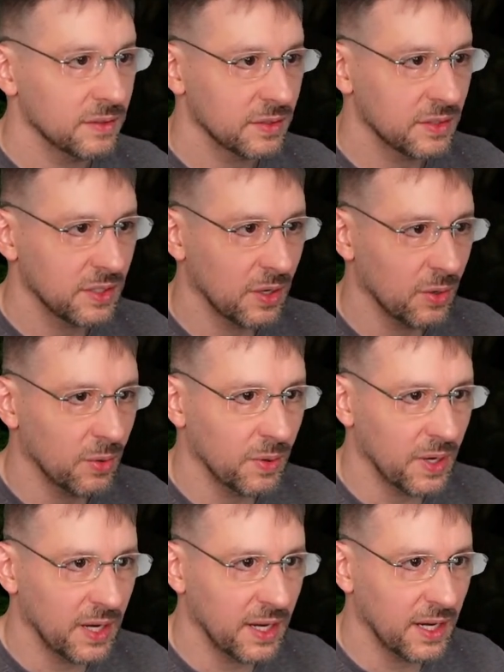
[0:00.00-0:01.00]

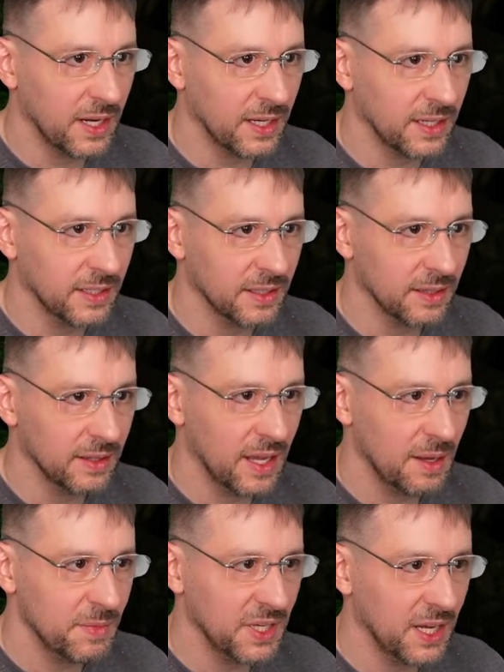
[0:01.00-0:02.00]
So
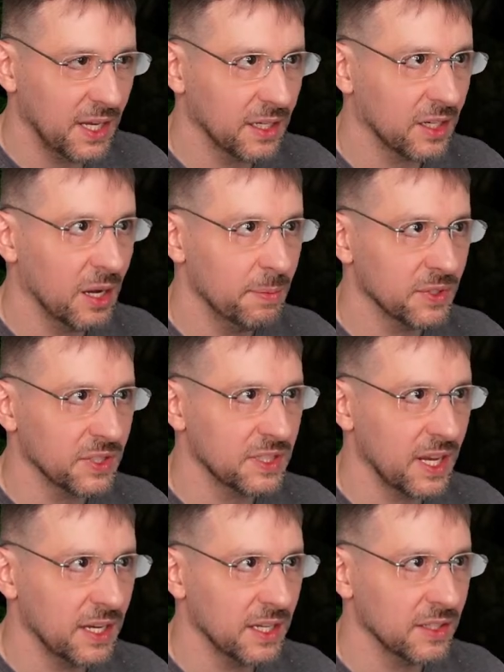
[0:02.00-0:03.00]
let me hit a couple
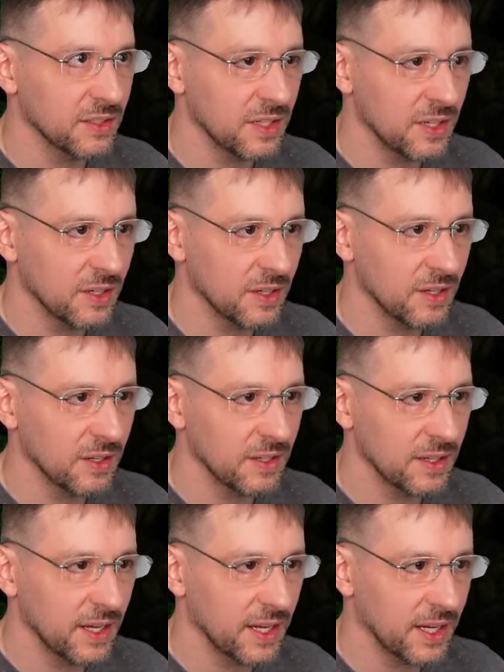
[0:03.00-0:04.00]
settings here,
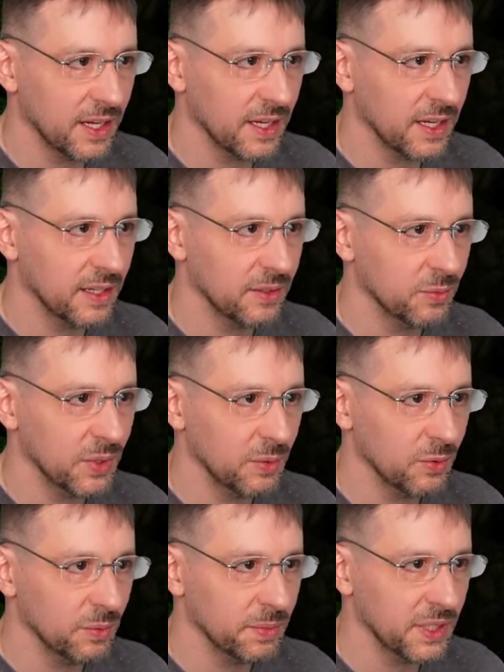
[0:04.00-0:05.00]
and we
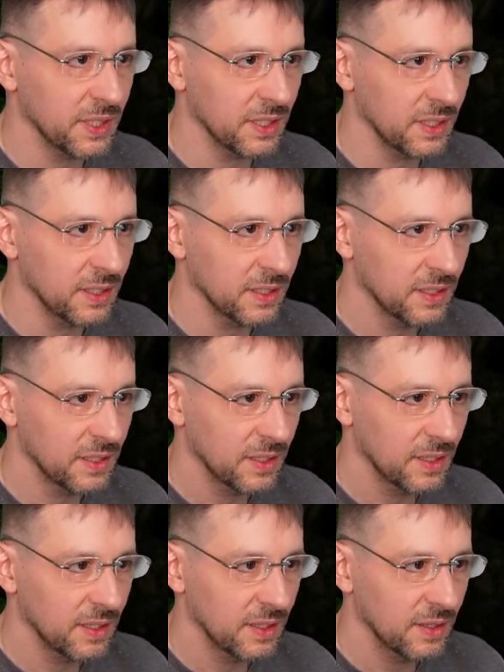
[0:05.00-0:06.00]
will be
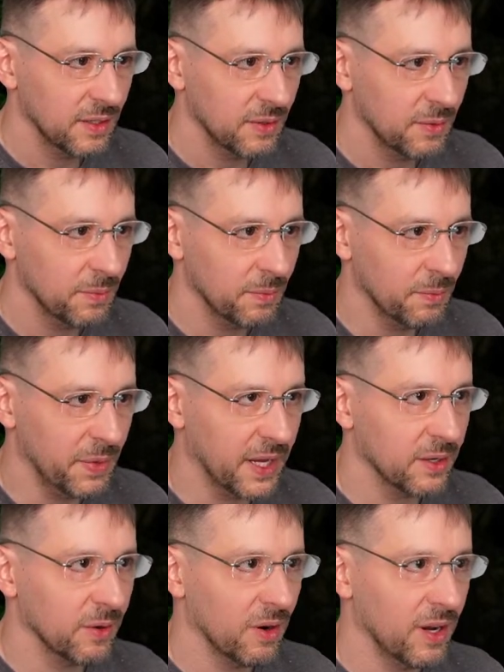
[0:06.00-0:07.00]

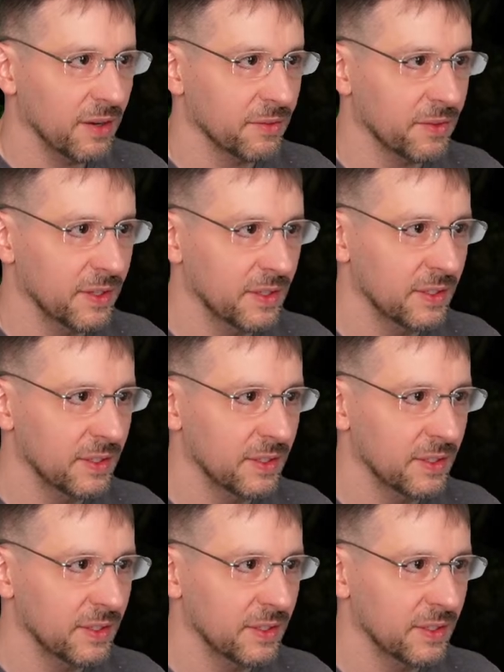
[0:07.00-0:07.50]
better off.